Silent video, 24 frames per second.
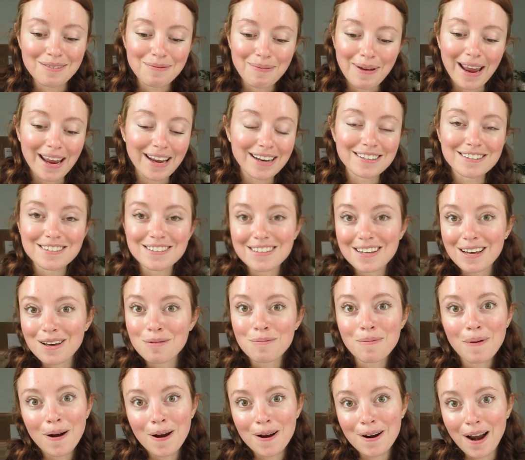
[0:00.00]
paint a
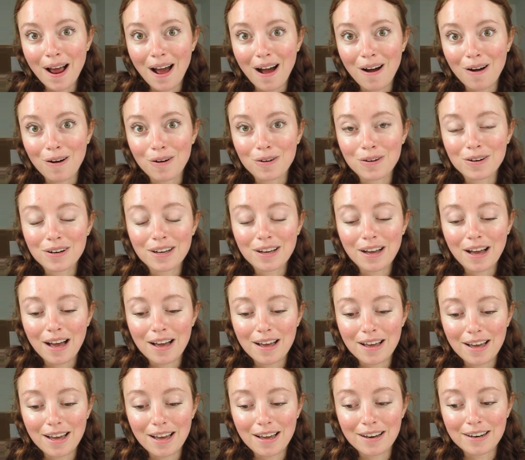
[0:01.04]
barn owl
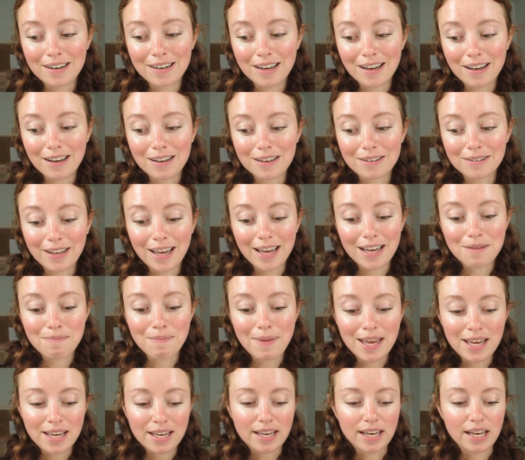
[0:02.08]
and and like
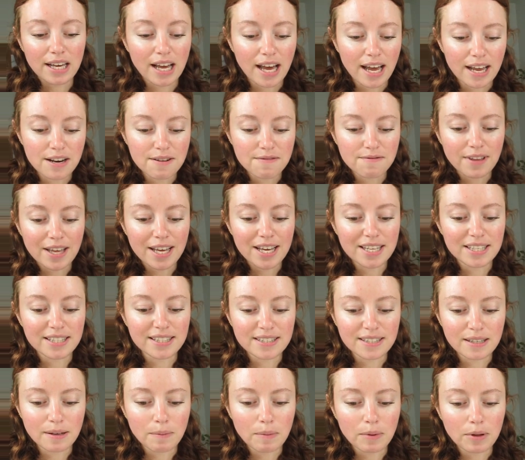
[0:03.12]
make it kind of like a
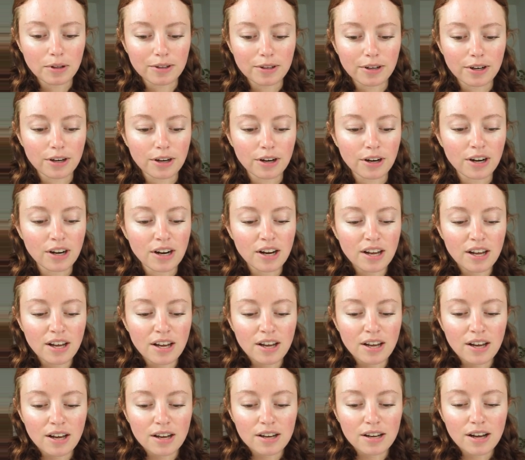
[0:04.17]
similar
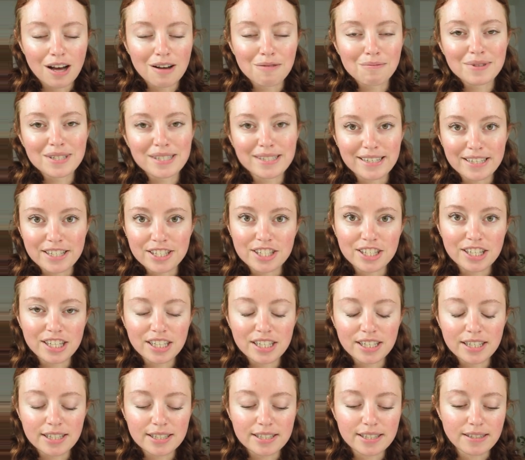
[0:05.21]

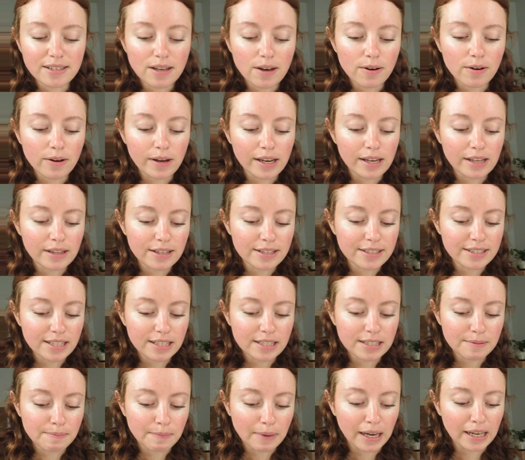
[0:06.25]
composition. So this
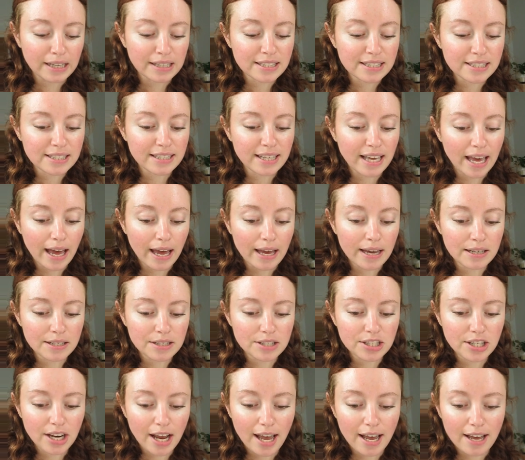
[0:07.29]
is my
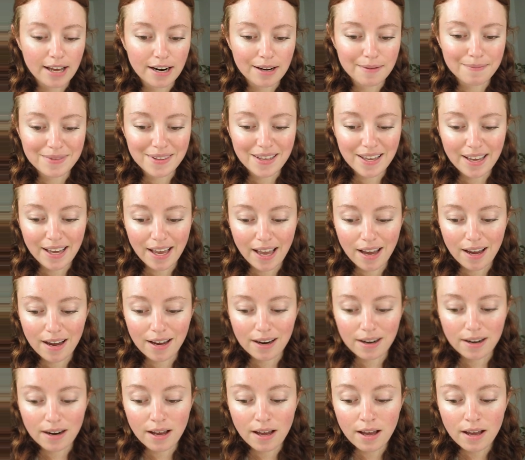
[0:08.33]
sketch and I'm
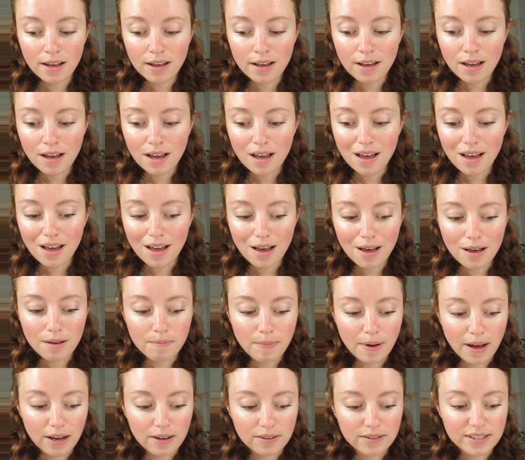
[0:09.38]
thinking
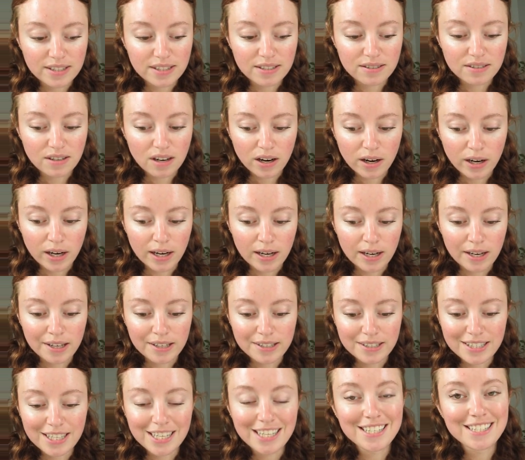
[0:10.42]
about starting
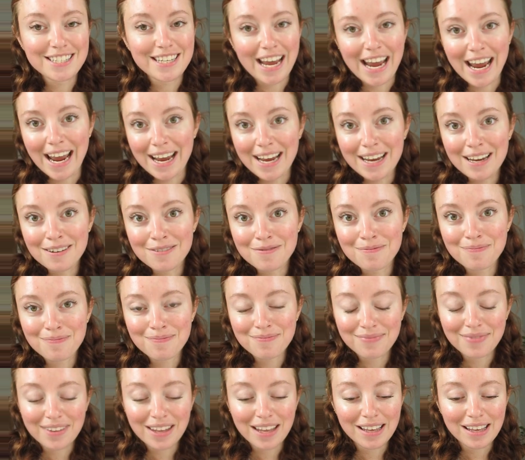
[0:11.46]
it today,
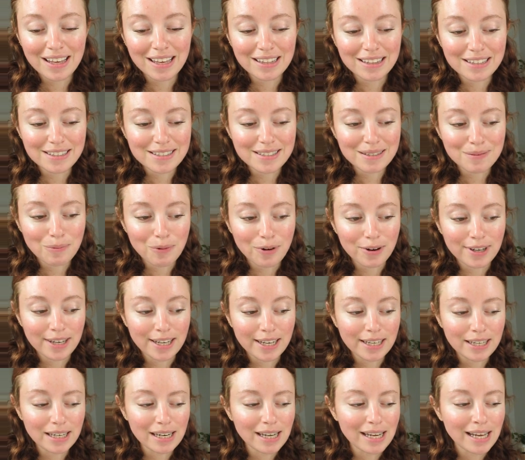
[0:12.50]
this
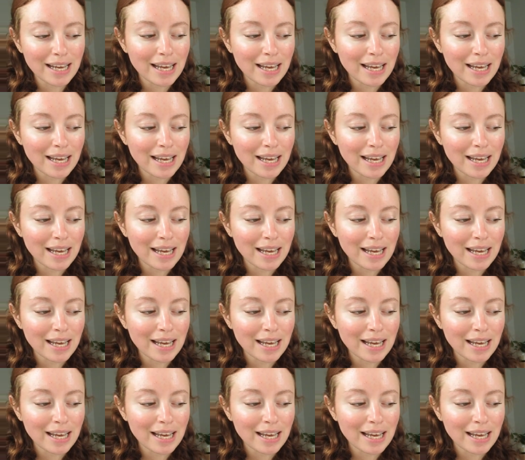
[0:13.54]
morning.